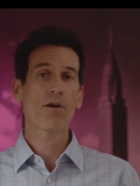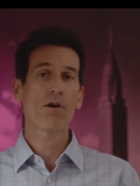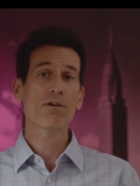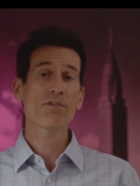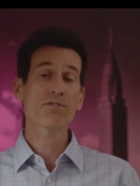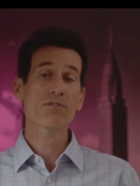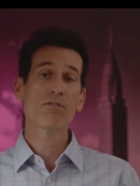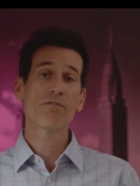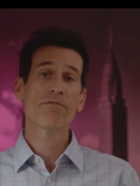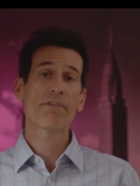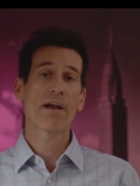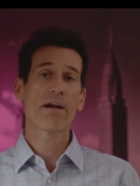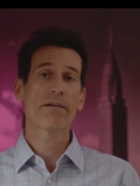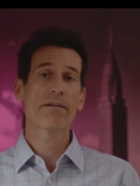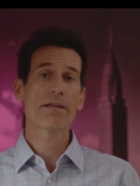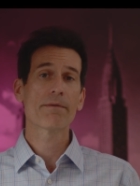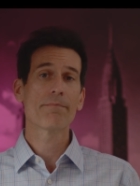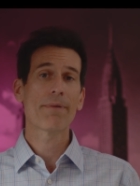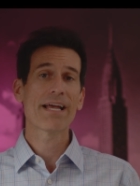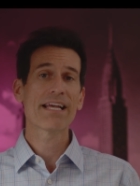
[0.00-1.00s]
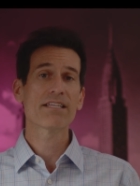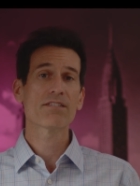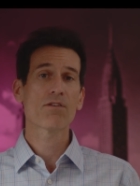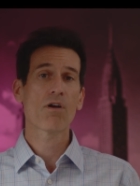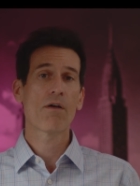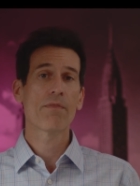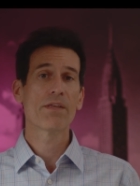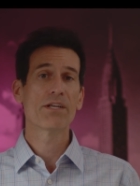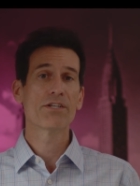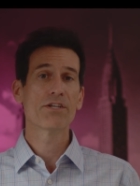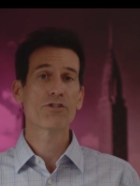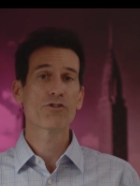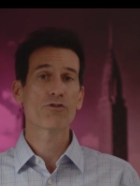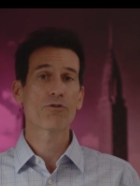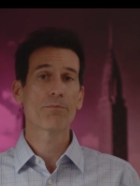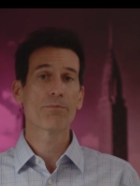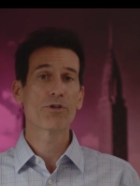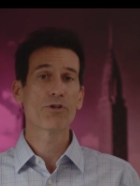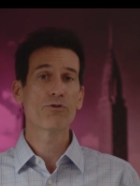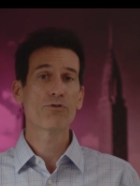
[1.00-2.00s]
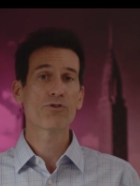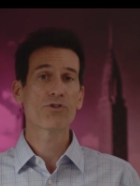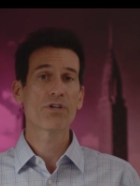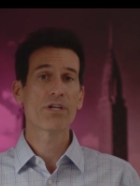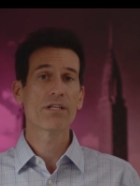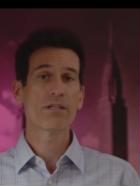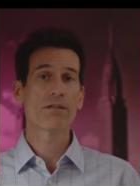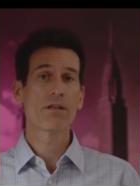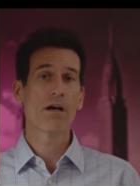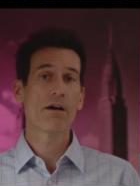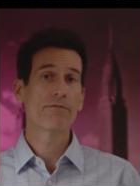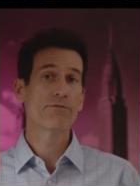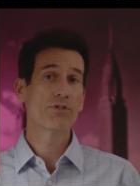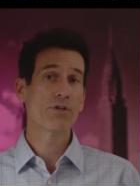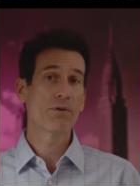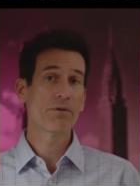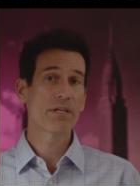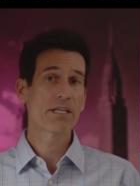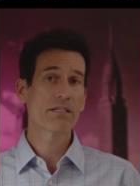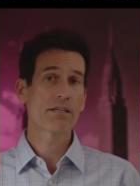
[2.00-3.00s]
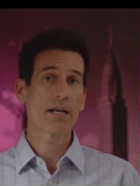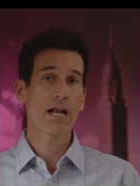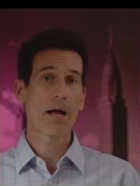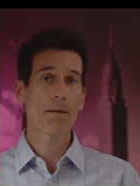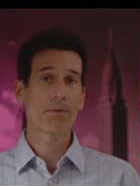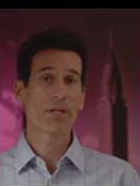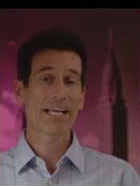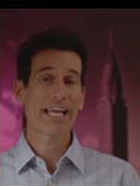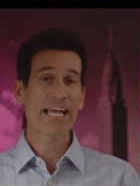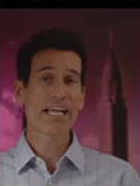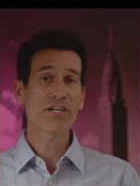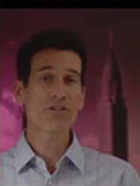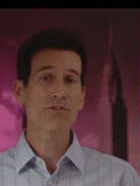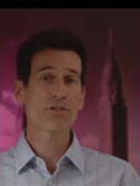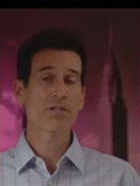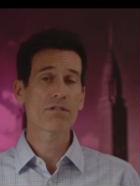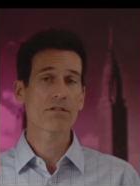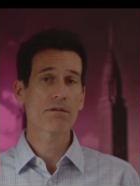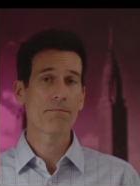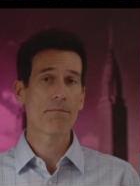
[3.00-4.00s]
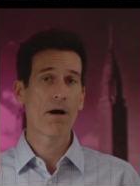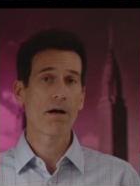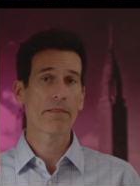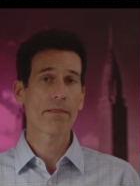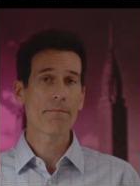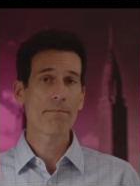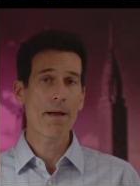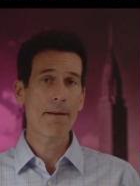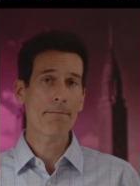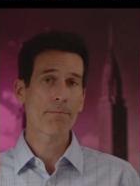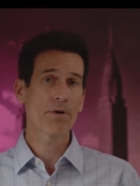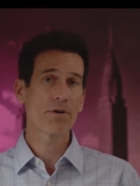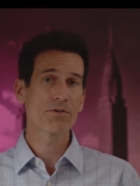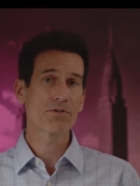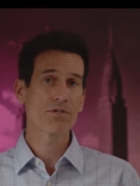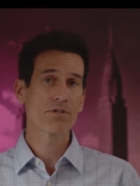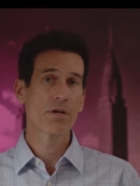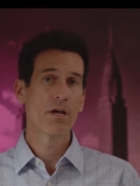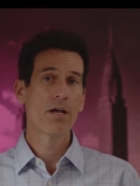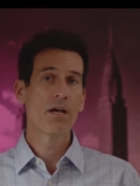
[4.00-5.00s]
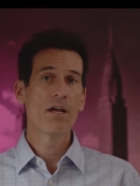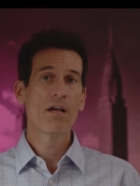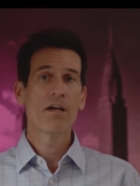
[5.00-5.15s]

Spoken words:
also vary based on the distribution of duties and obligations among the members.